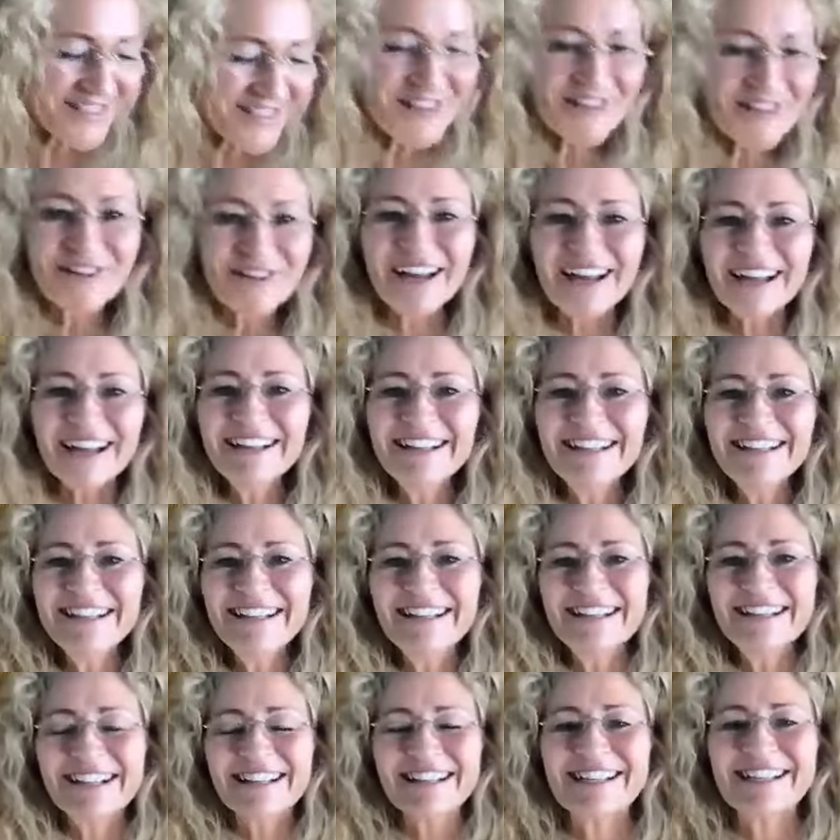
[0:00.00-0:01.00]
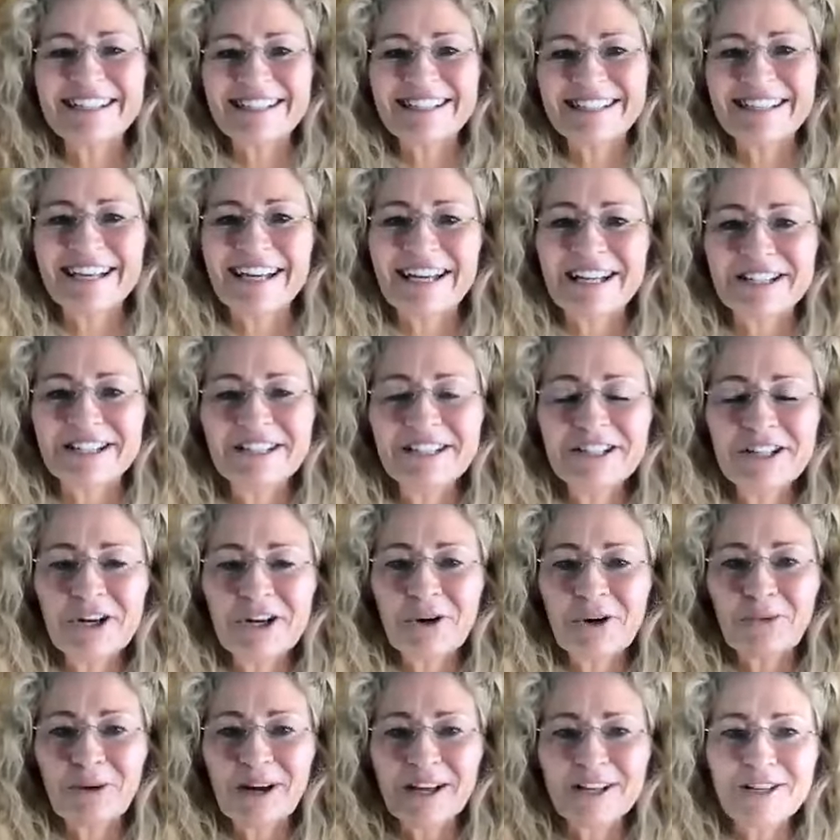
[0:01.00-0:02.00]
Okay, they said,
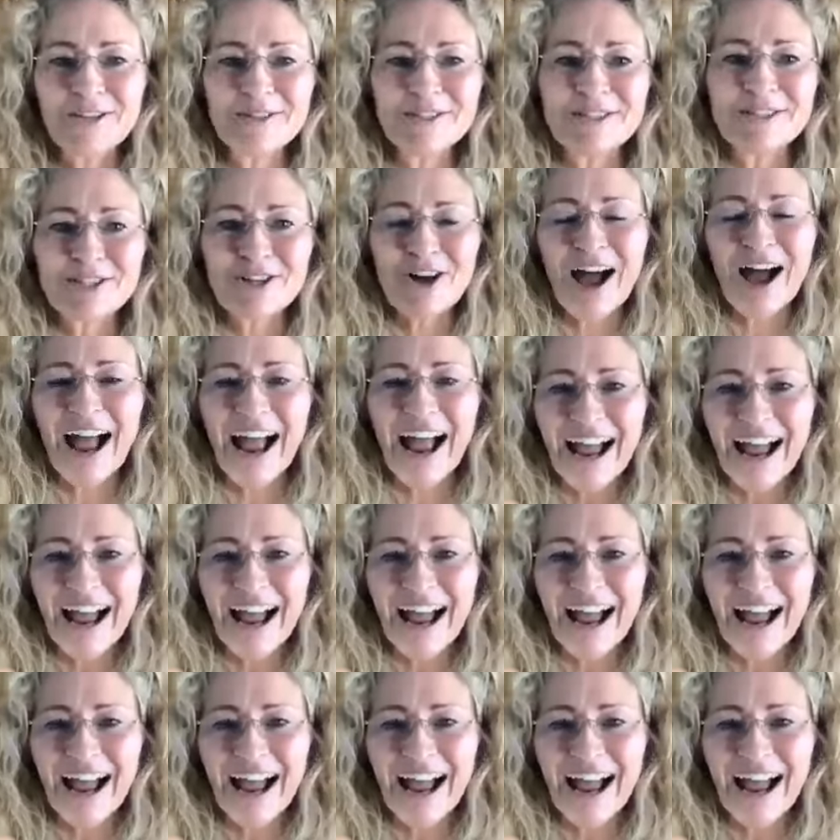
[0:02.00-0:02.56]
when you start